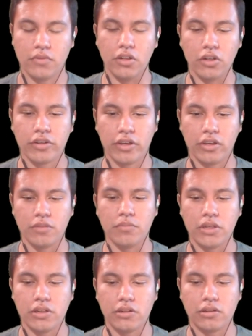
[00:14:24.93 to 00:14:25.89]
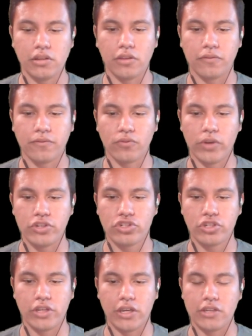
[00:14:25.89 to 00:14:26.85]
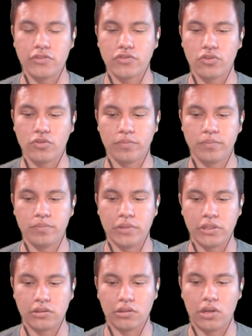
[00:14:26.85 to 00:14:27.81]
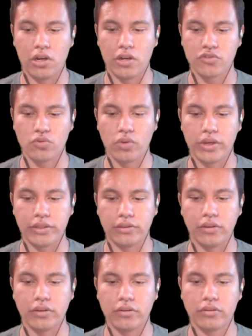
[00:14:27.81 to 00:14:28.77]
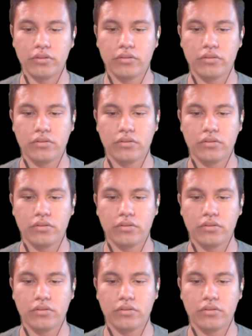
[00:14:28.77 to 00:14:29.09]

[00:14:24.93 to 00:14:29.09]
Okay, immediately the French gains are being lost right there.